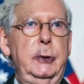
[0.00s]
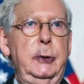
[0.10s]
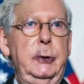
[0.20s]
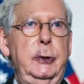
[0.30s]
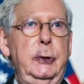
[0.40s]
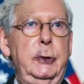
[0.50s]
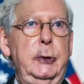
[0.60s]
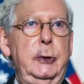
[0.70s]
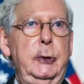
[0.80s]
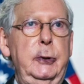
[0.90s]

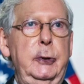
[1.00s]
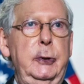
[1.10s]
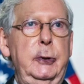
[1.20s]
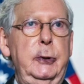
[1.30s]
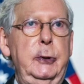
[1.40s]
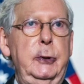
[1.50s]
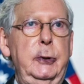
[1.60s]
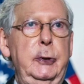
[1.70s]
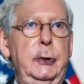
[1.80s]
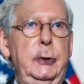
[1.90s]

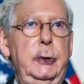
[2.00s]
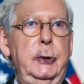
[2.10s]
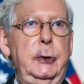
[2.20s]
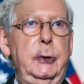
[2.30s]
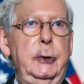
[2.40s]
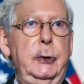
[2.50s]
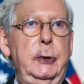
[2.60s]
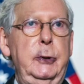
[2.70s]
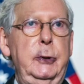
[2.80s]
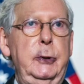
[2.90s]

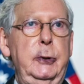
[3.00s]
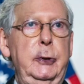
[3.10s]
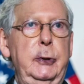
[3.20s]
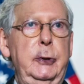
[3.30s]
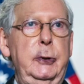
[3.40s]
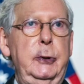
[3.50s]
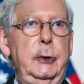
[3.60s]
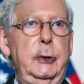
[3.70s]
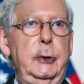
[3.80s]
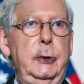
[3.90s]

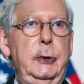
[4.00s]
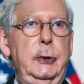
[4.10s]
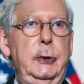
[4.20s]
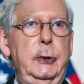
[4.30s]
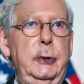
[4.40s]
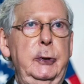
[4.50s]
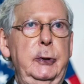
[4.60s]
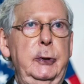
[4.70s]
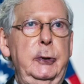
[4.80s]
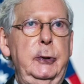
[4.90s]

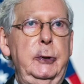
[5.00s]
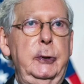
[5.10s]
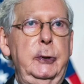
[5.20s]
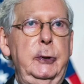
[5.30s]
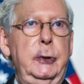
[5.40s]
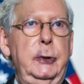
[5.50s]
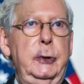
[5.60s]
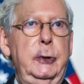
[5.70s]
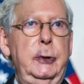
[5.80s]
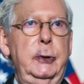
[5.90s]

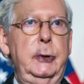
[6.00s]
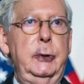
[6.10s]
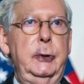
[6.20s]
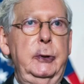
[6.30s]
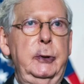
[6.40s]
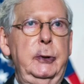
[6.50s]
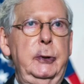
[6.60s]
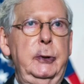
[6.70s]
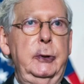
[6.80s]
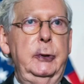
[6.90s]

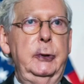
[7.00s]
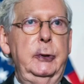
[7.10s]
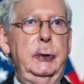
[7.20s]
This person isn't speaking.